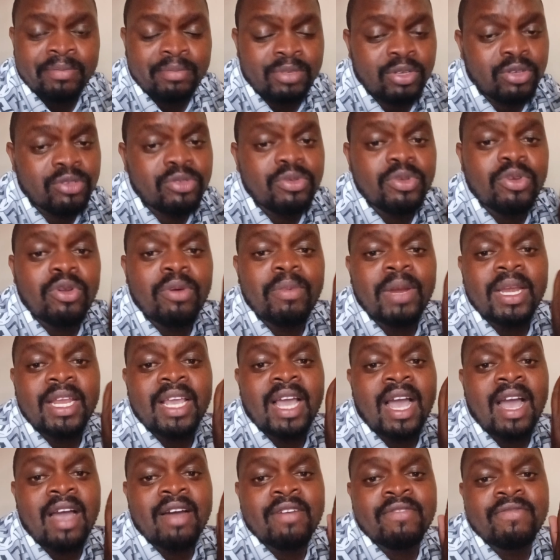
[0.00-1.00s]
because we normally
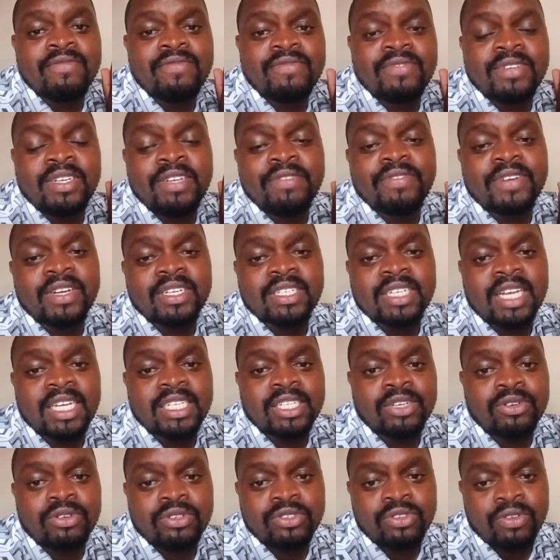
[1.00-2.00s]
have different
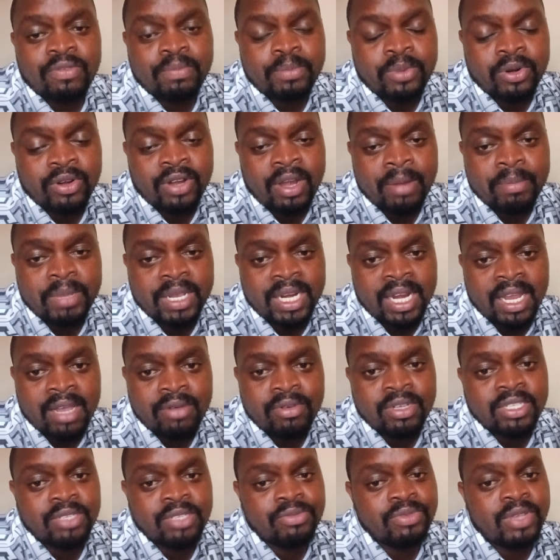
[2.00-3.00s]
categories of programming
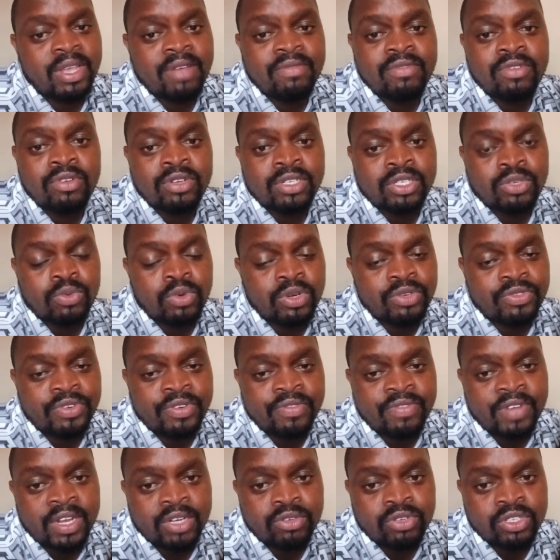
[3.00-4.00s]
language, we have got what we
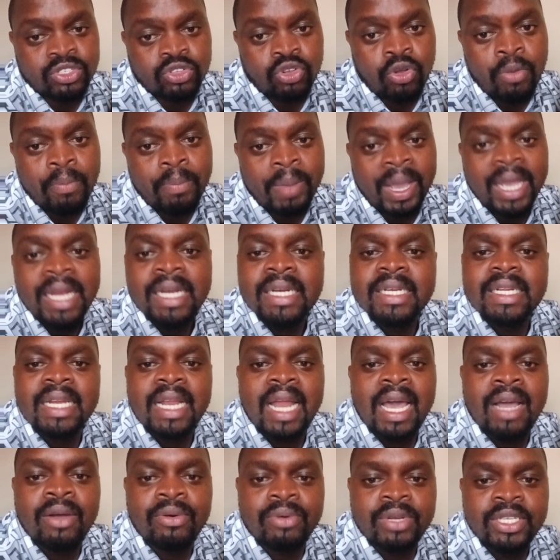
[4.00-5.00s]
refer to as compiled
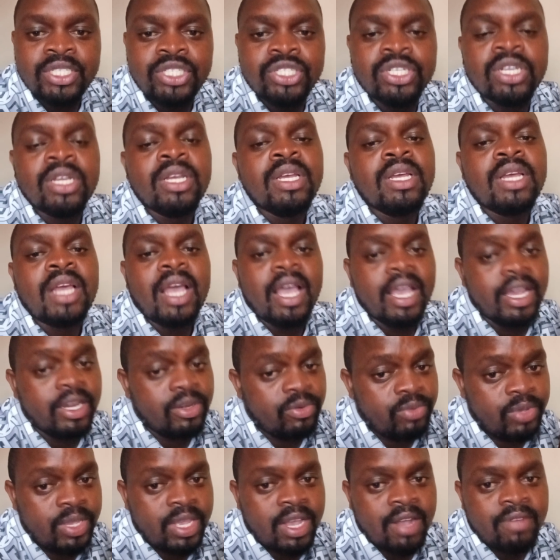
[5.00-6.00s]
language,
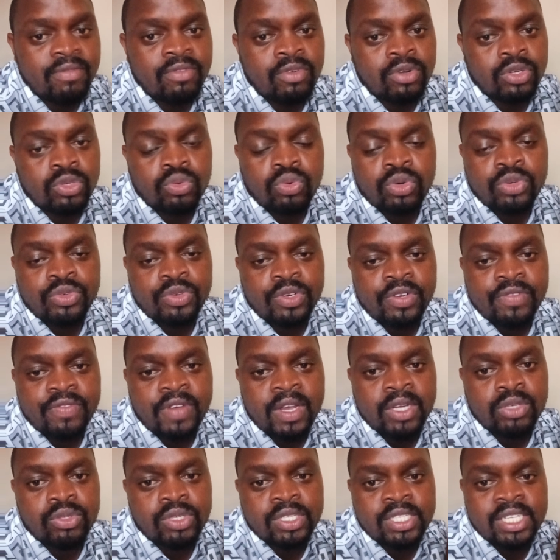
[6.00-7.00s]
and we have got what we
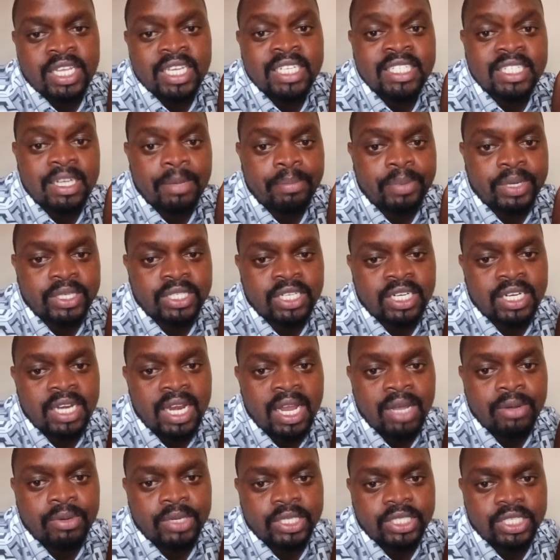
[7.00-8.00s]
refer to as interpreted
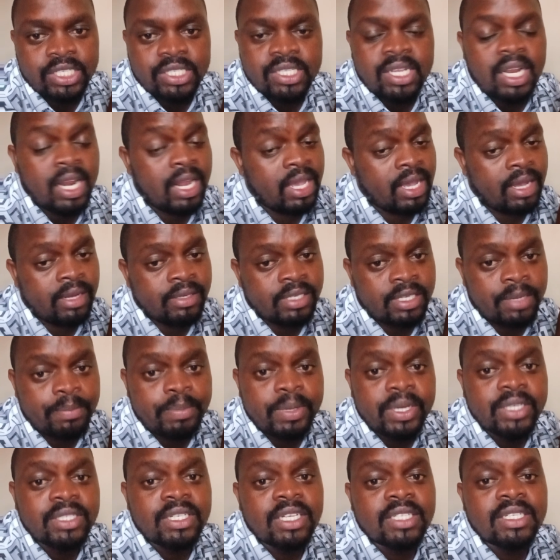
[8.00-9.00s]
languages.
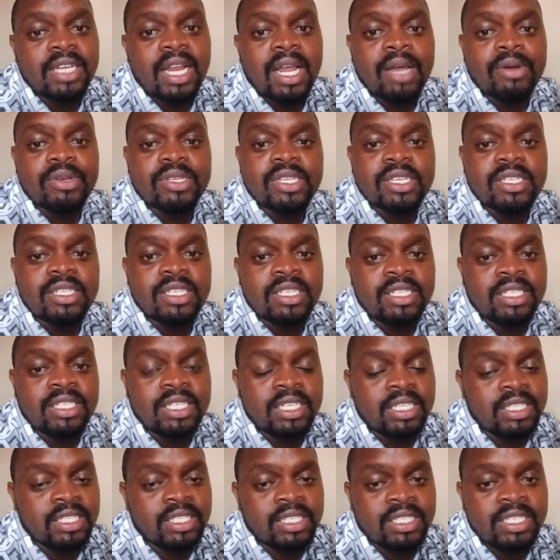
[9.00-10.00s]
Interpreted languages, it
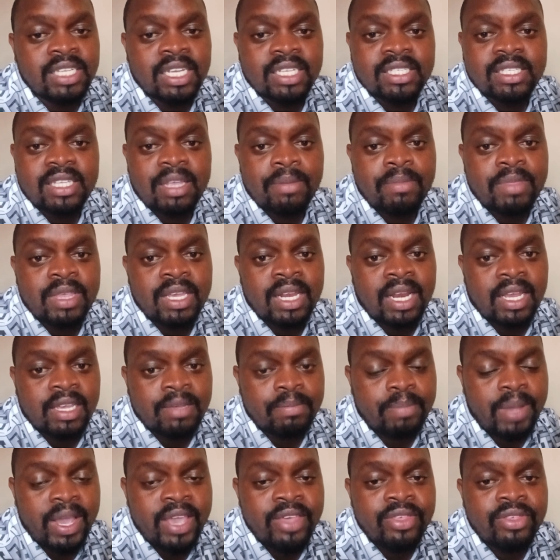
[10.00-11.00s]
is just something like
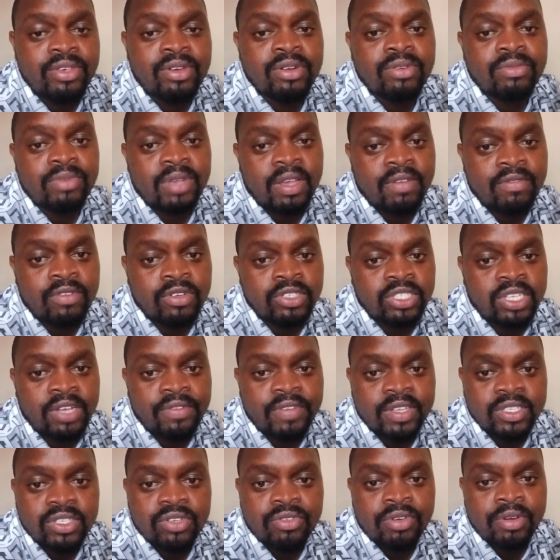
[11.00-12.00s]
Python, we have got
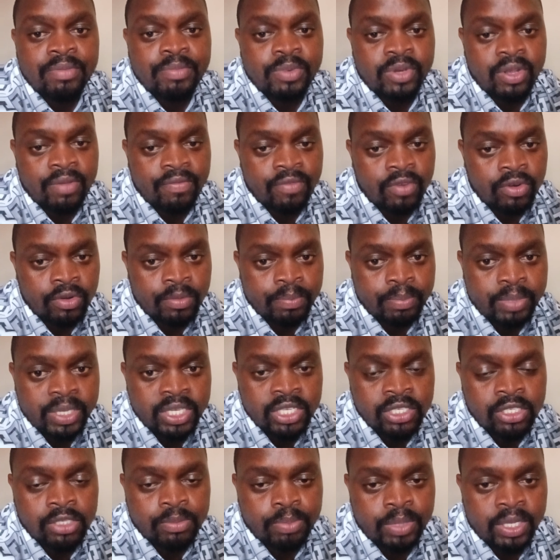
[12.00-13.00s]
JavaScript, we have got
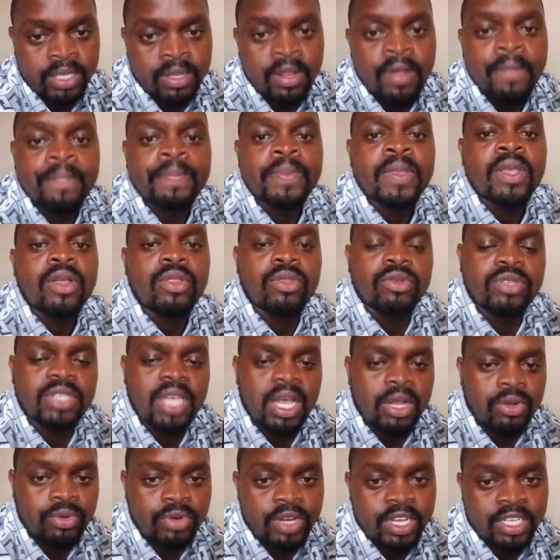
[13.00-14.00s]
PHP. Those
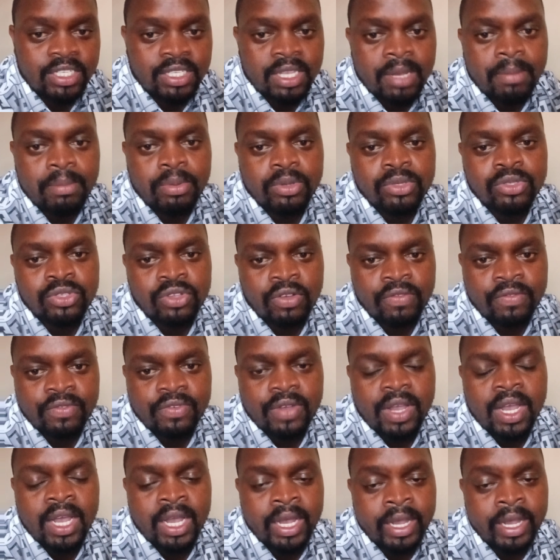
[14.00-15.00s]
are good examples of